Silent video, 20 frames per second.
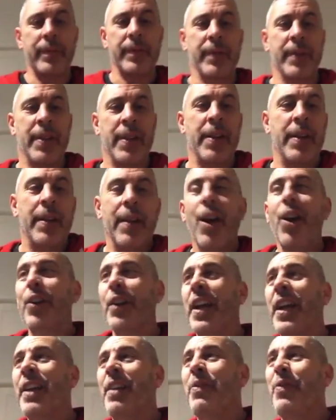Okay, a
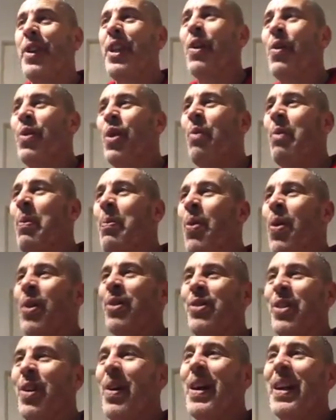video on all my books. Oh, I could
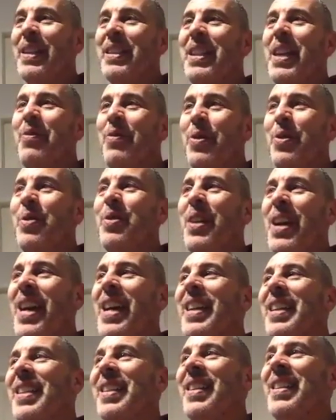definitely do that.
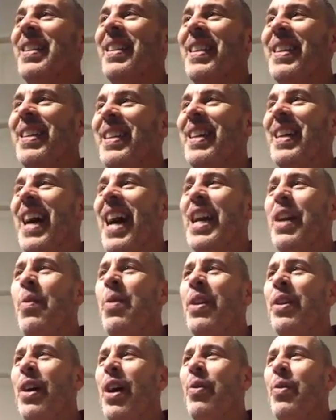I didn't
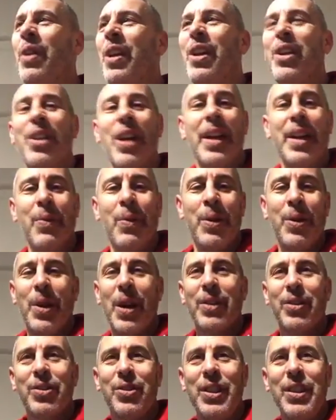want you guys to see
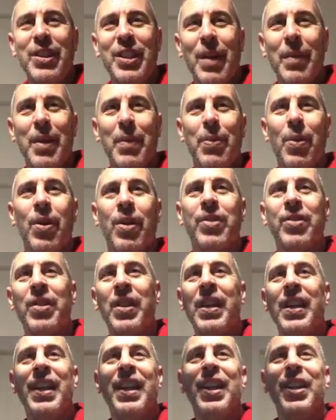some of the books.
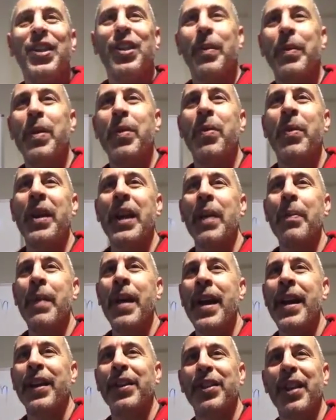Some people might get mad because I have
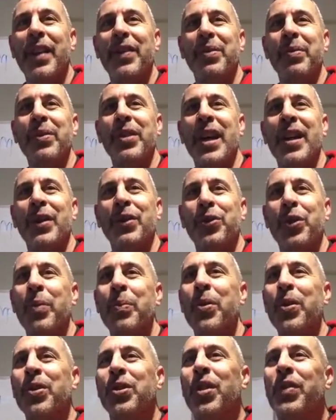some Donald Trump books over
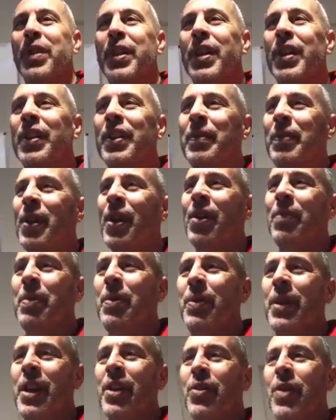here. People get
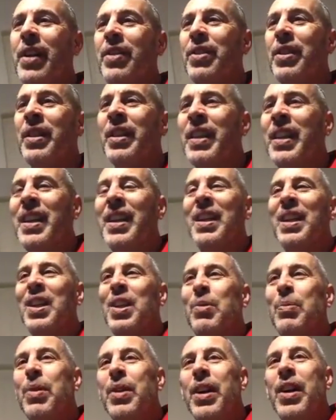crazy. But
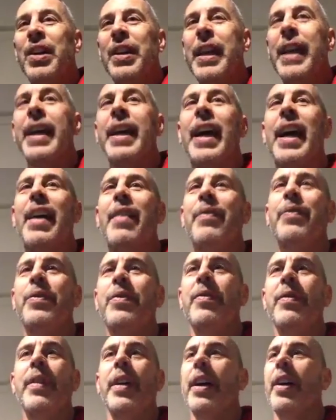yeah, I have a
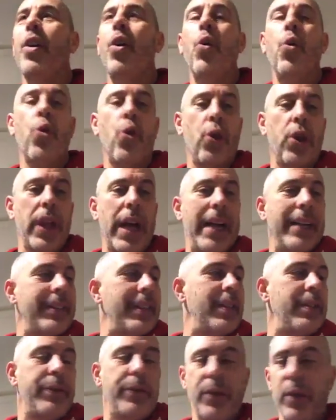whole closet full of
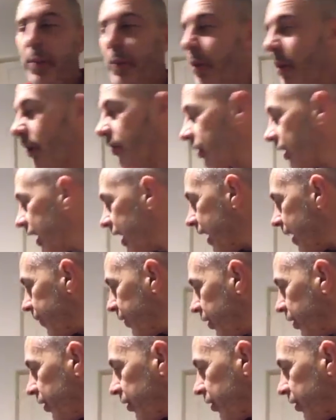books that I have to just get some